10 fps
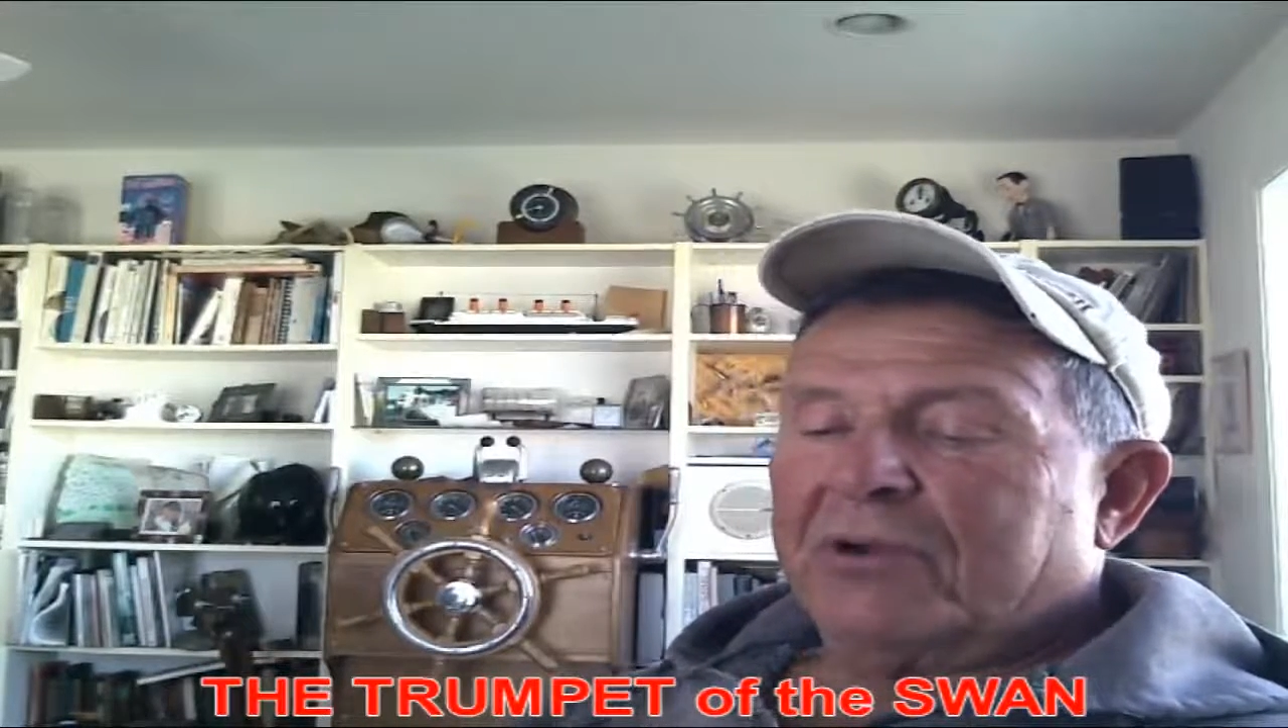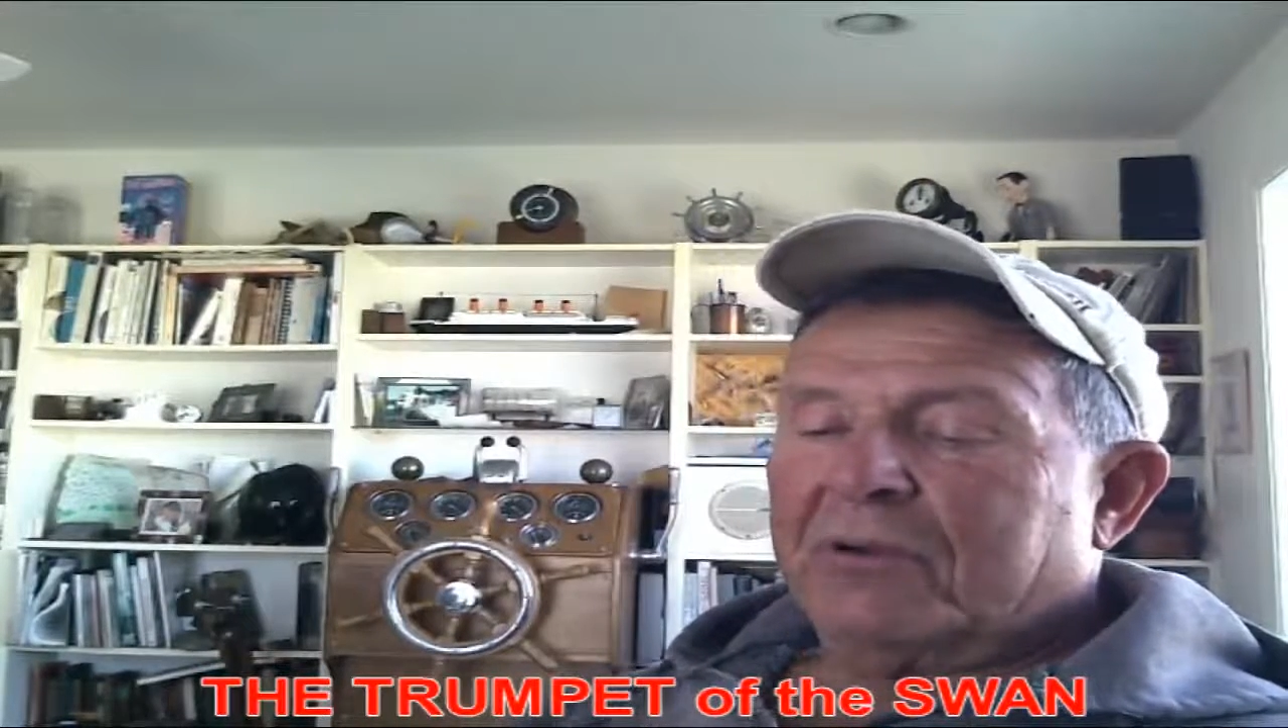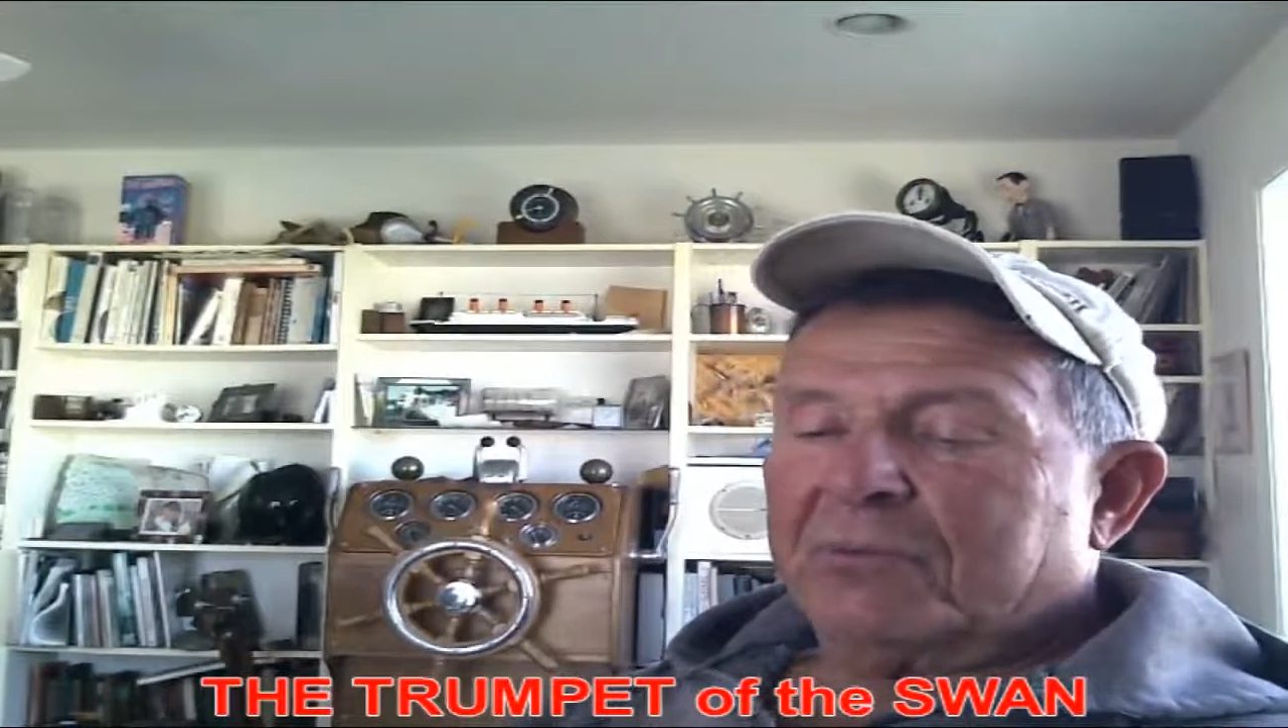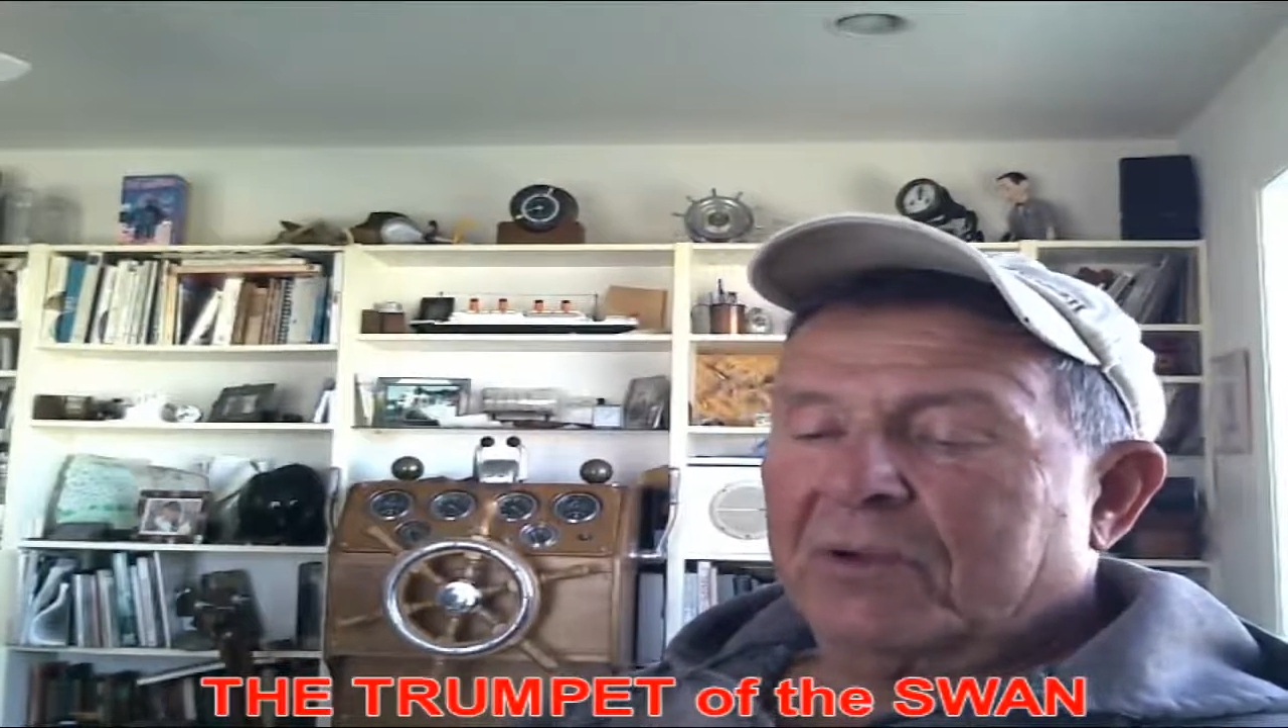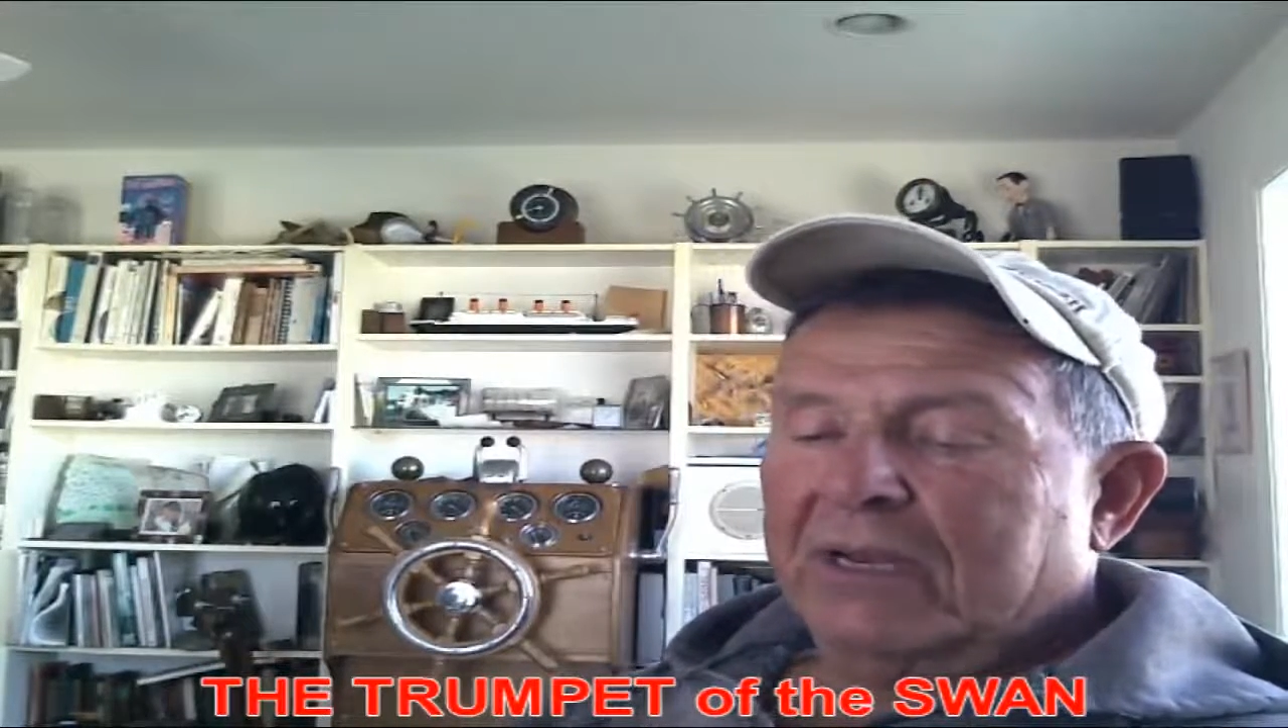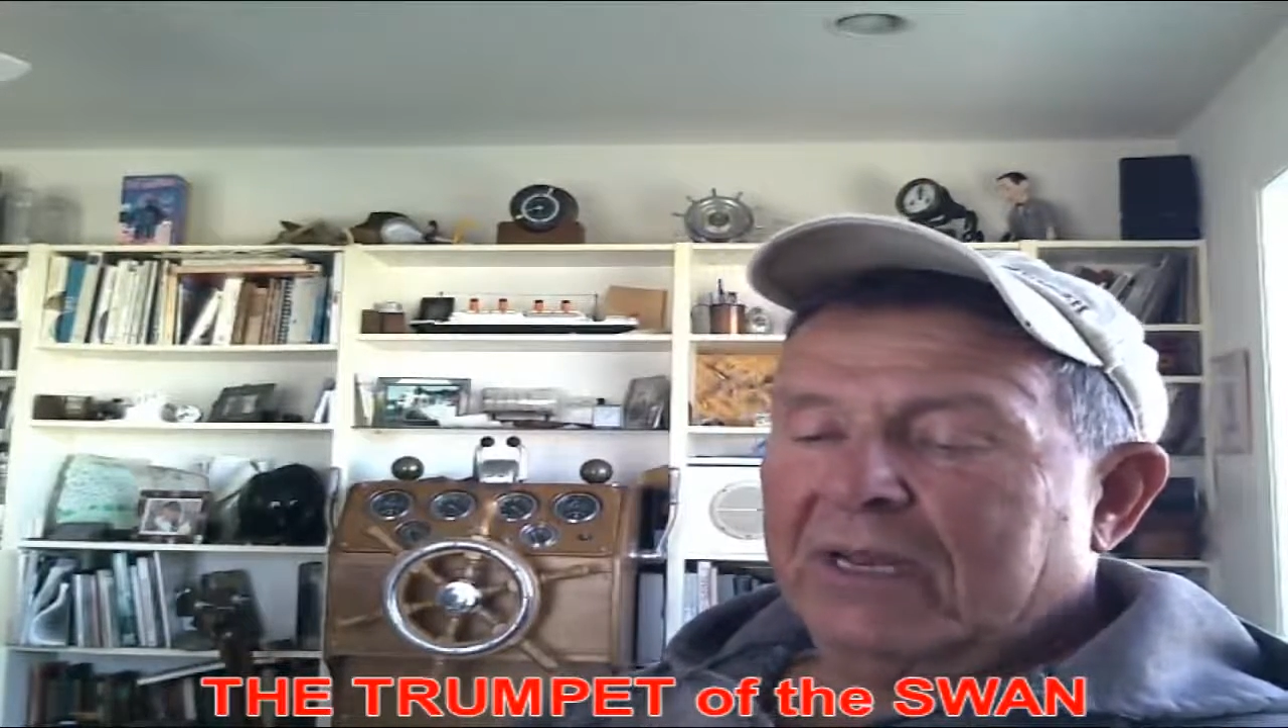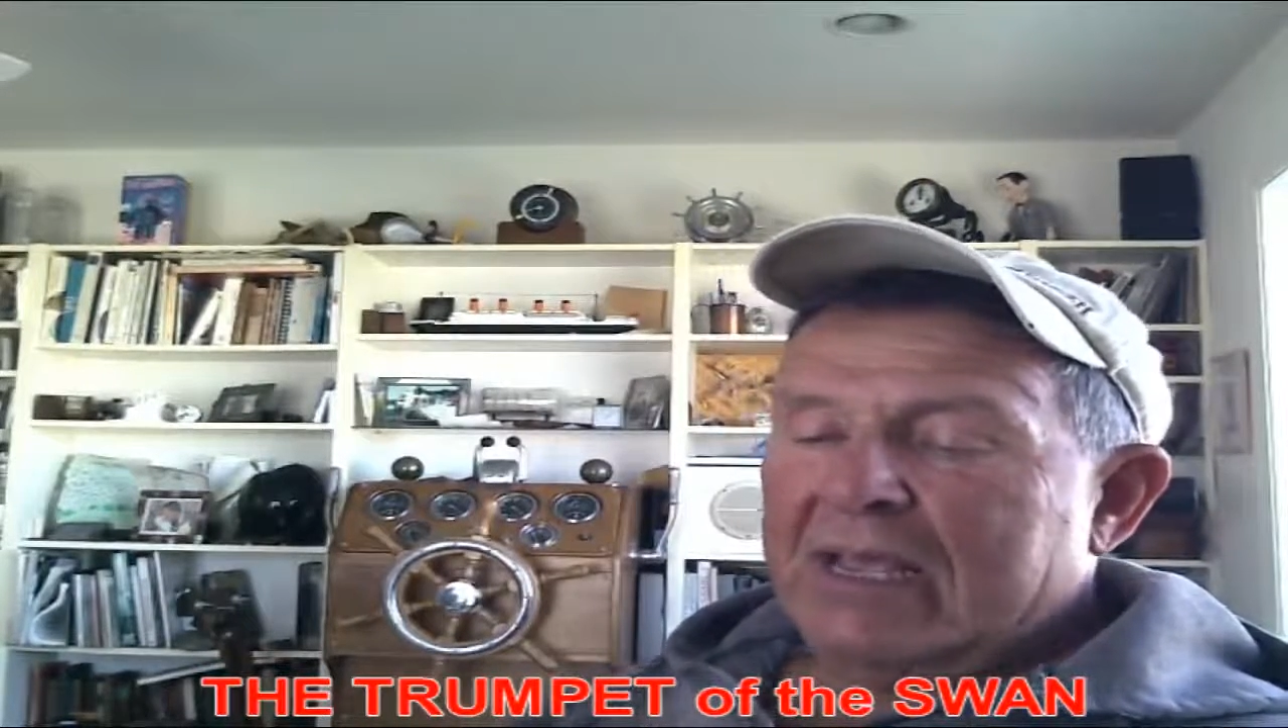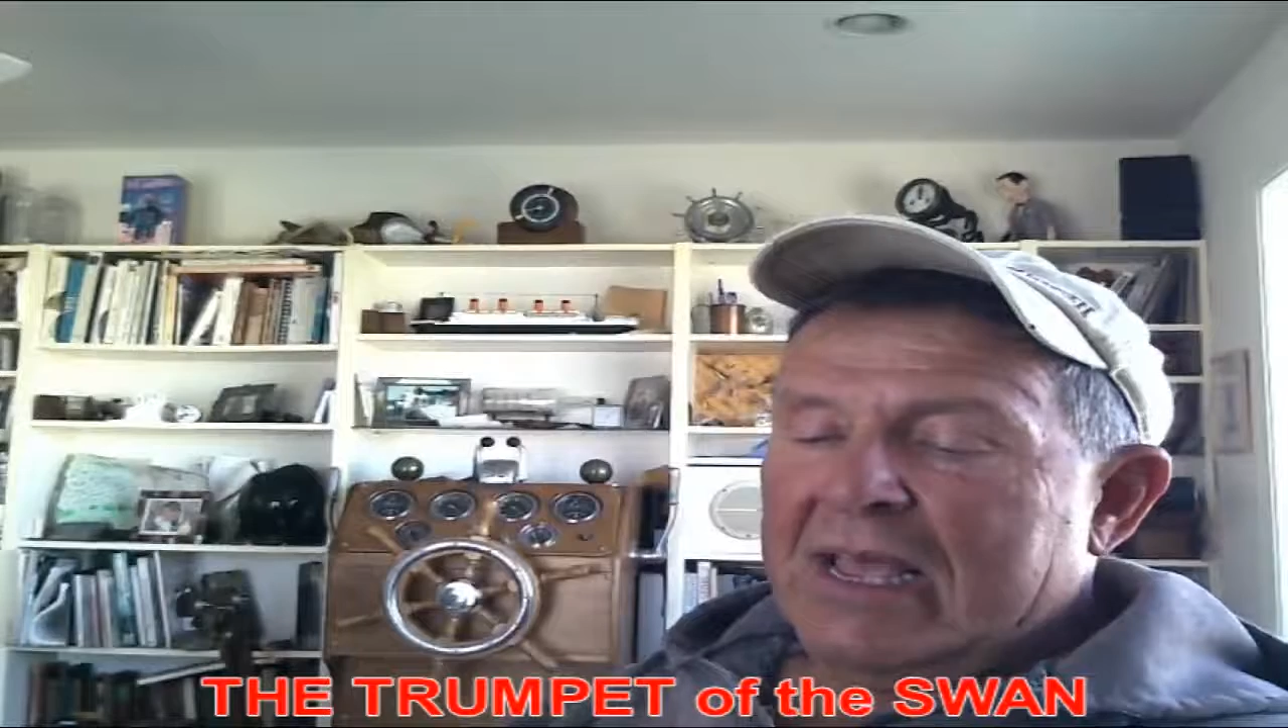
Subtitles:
airplane